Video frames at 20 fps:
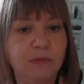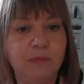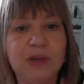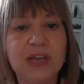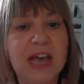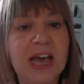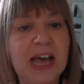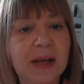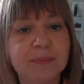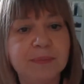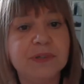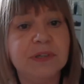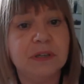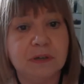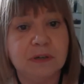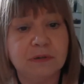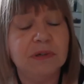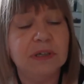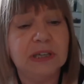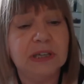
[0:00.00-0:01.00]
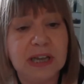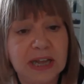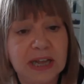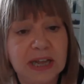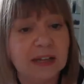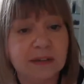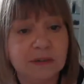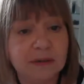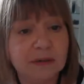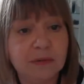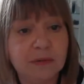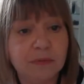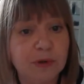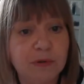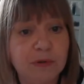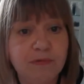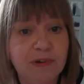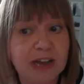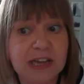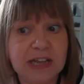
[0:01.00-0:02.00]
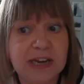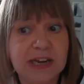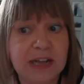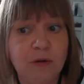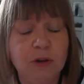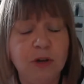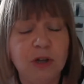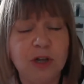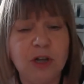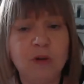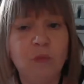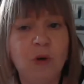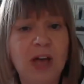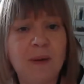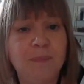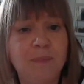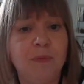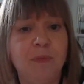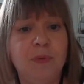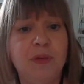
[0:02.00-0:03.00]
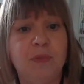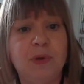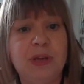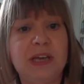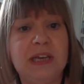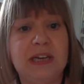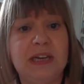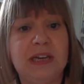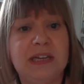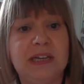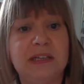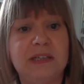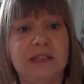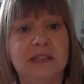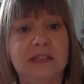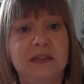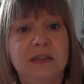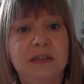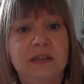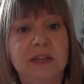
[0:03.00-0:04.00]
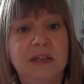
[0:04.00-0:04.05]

We absolutely can. We regulate. Well, look at what happened with WikiLeaks.